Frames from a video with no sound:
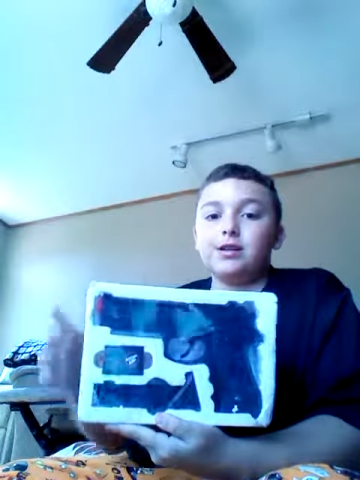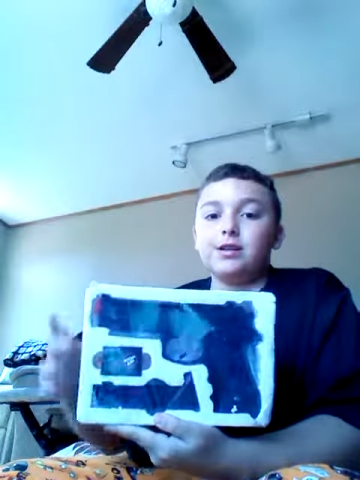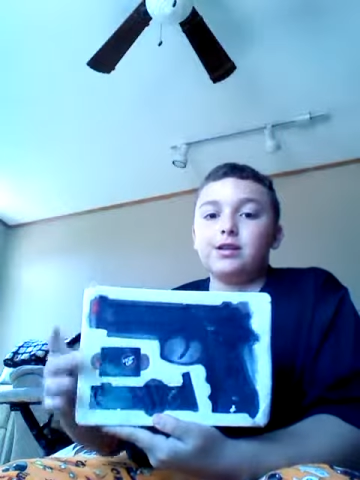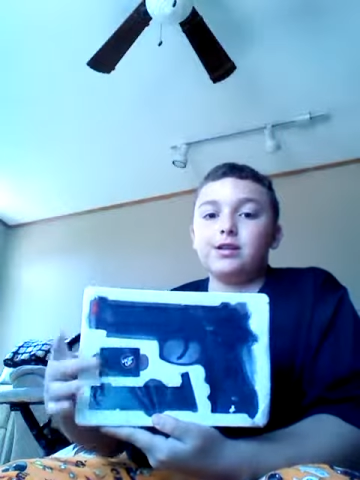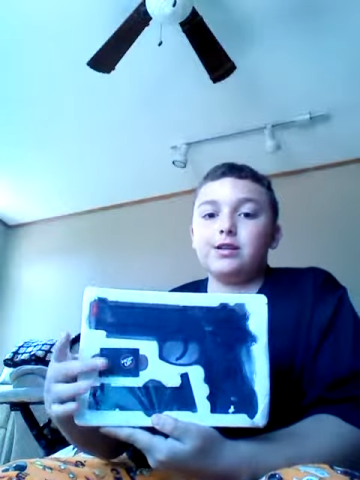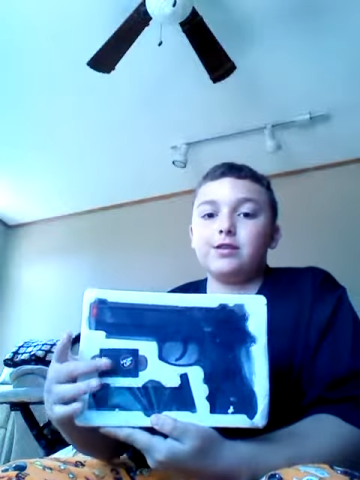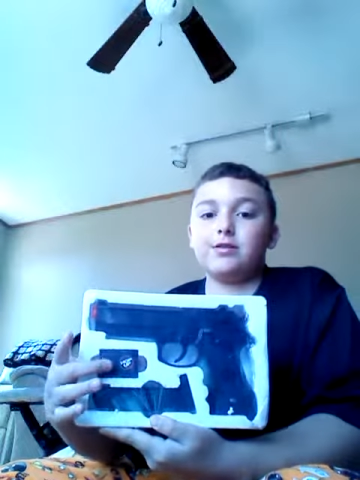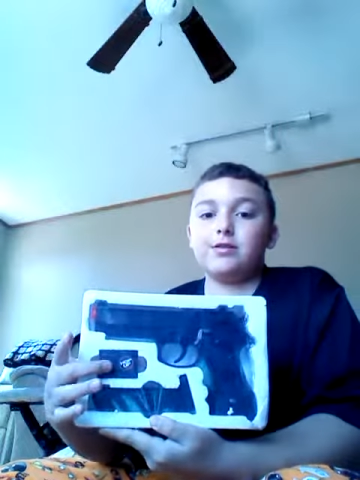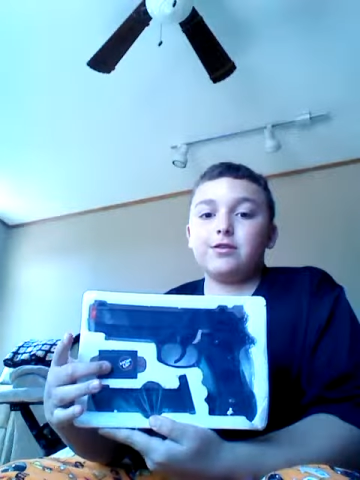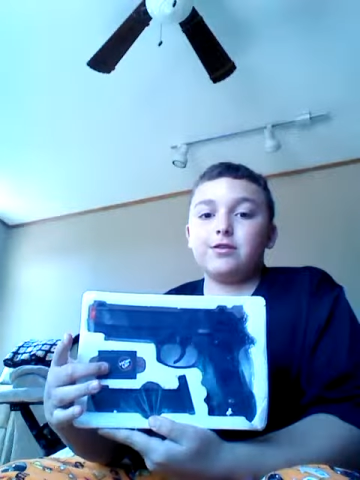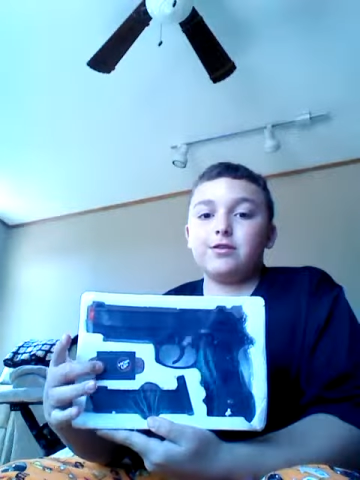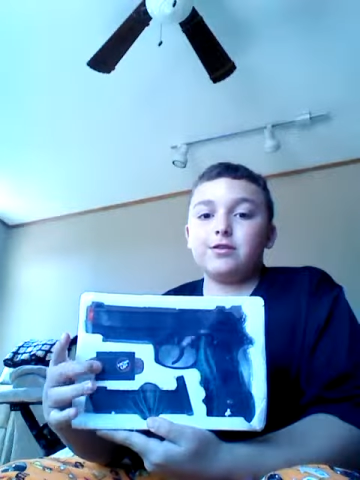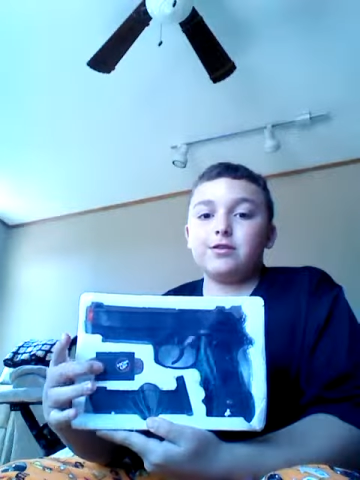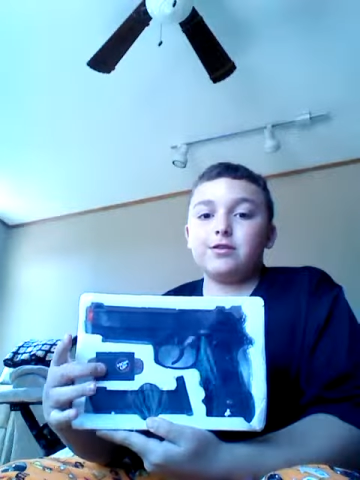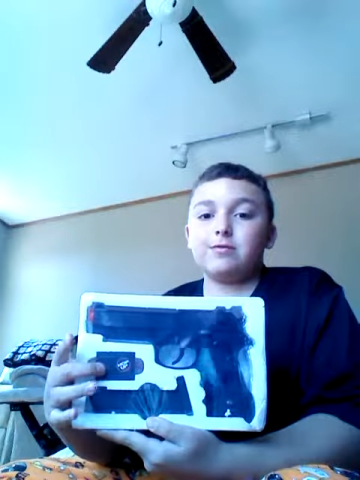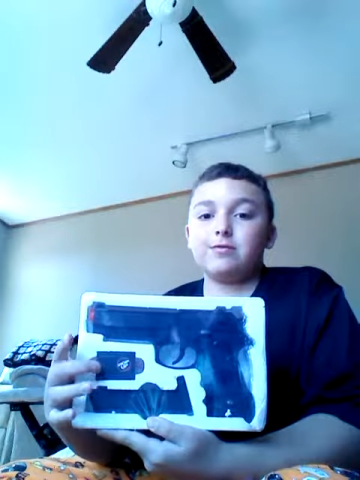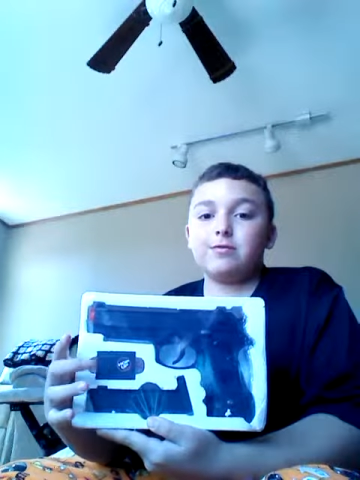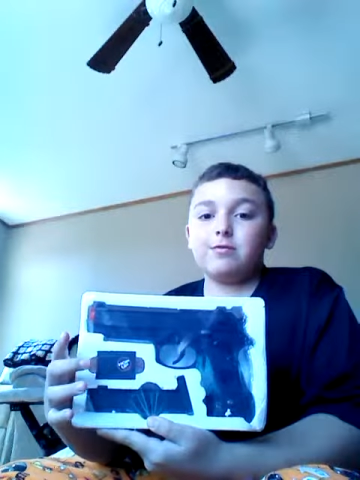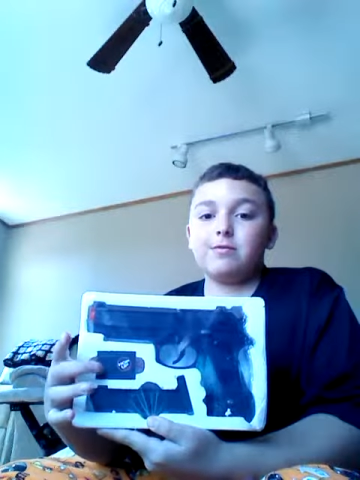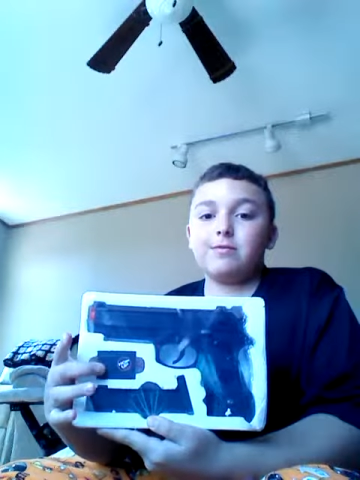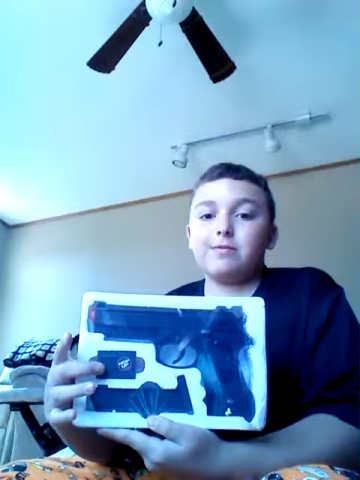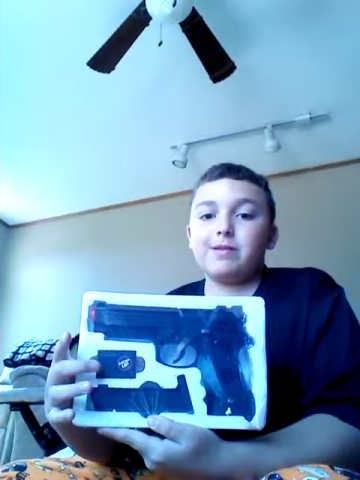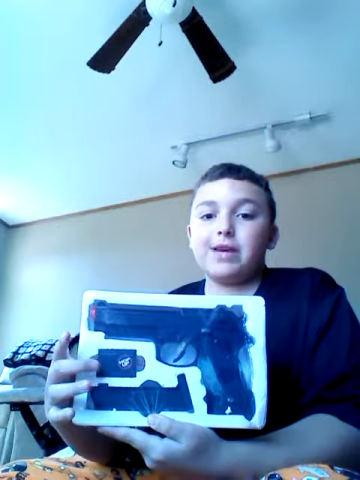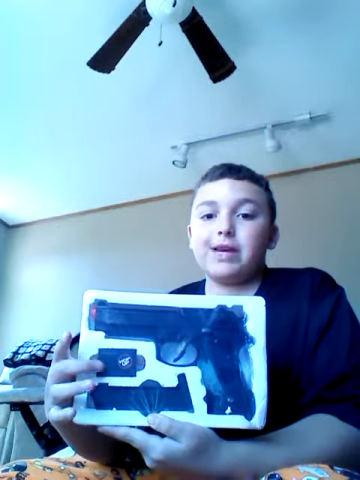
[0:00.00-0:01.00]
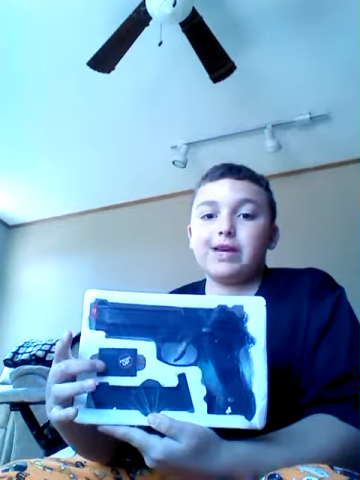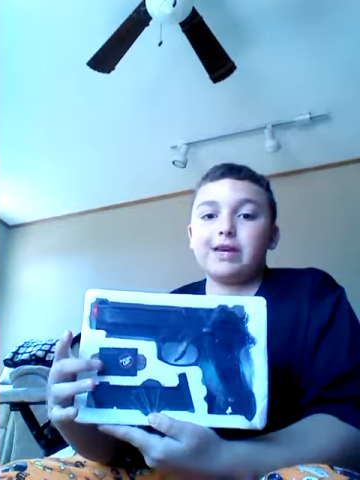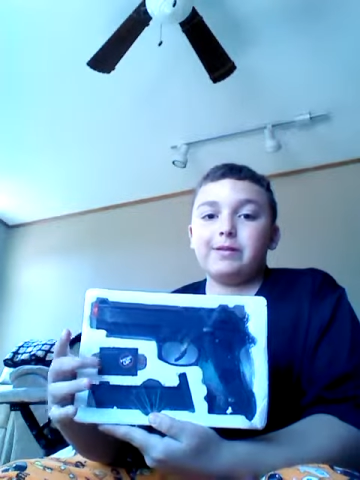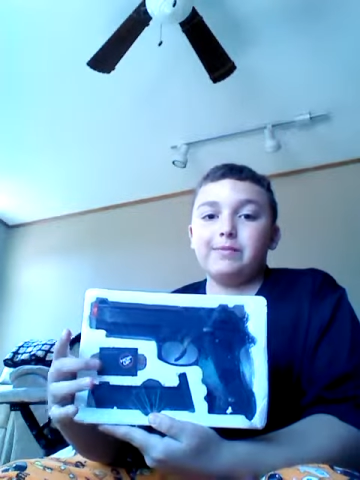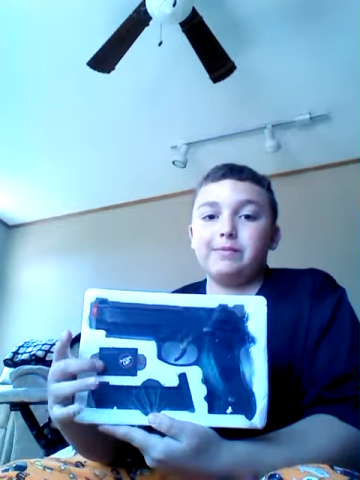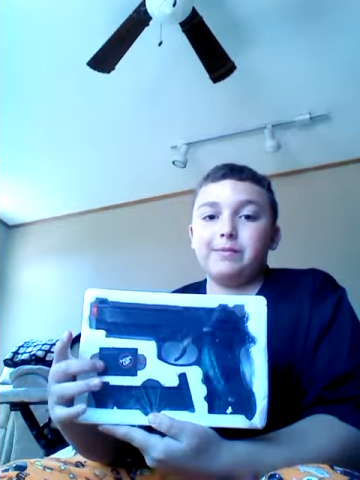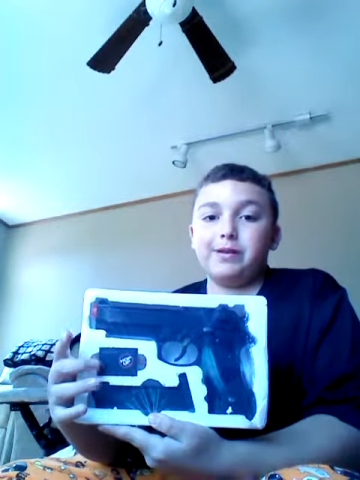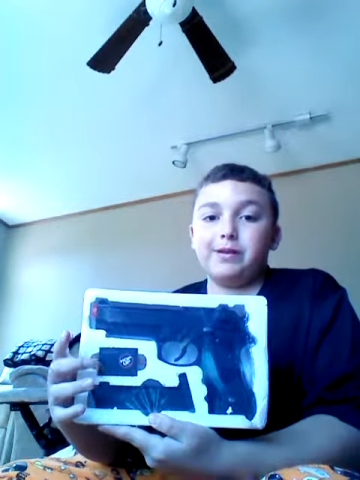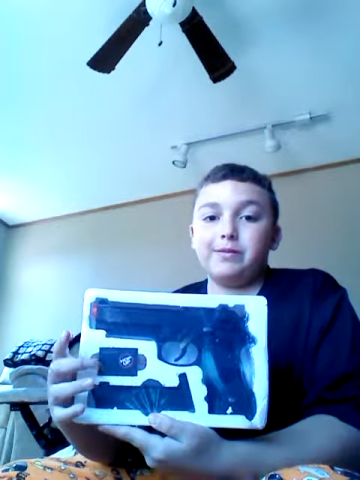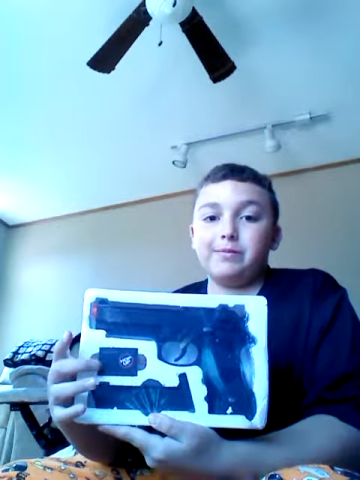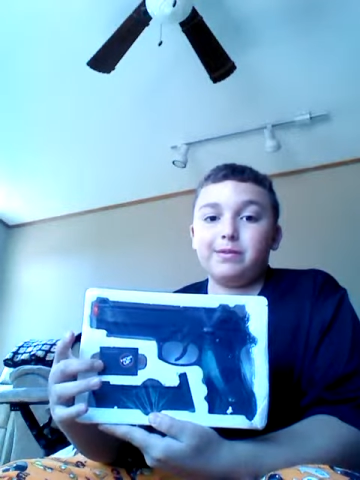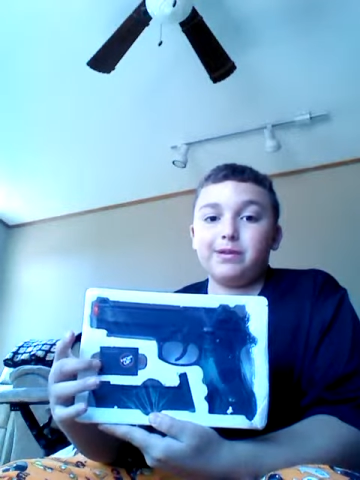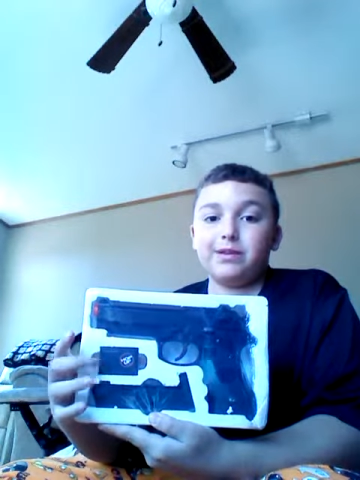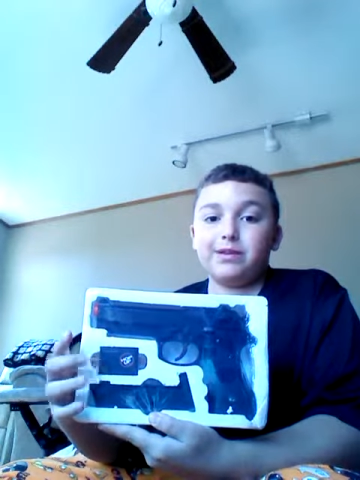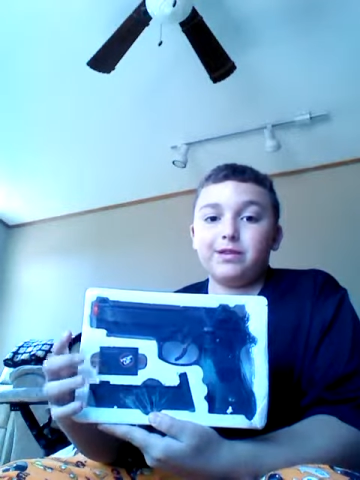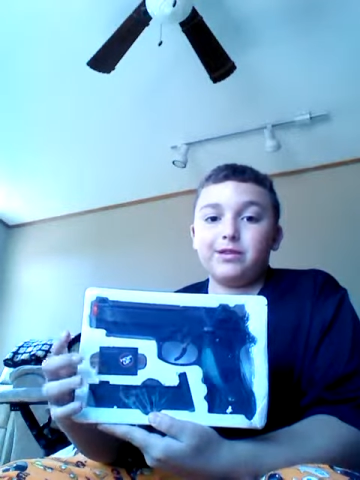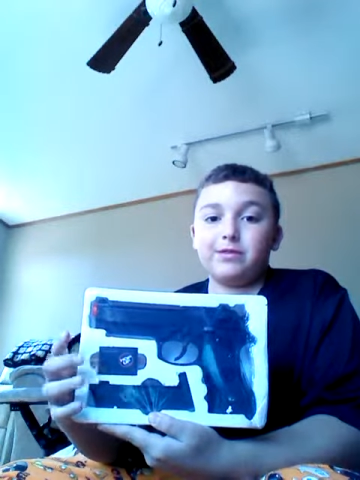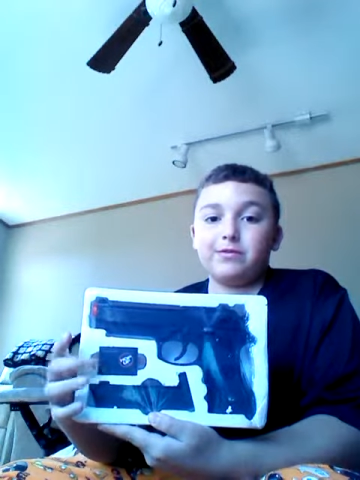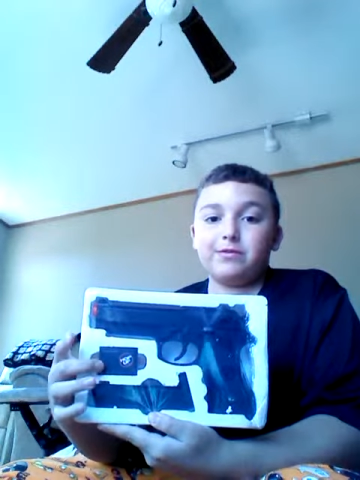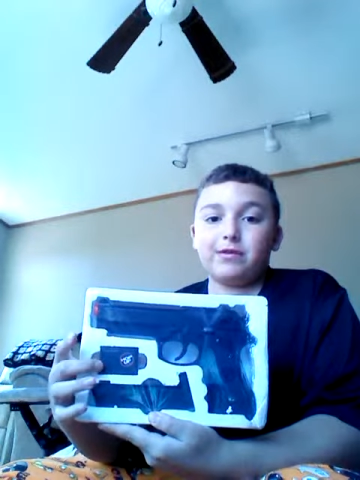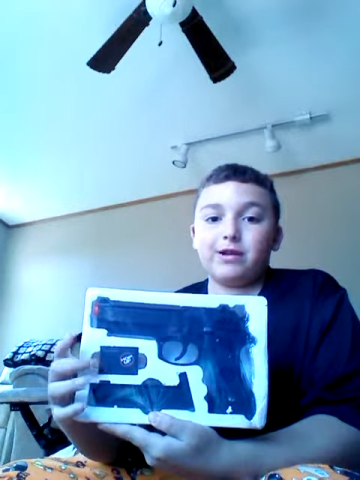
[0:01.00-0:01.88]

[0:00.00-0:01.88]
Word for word: These are a small pack of BBs.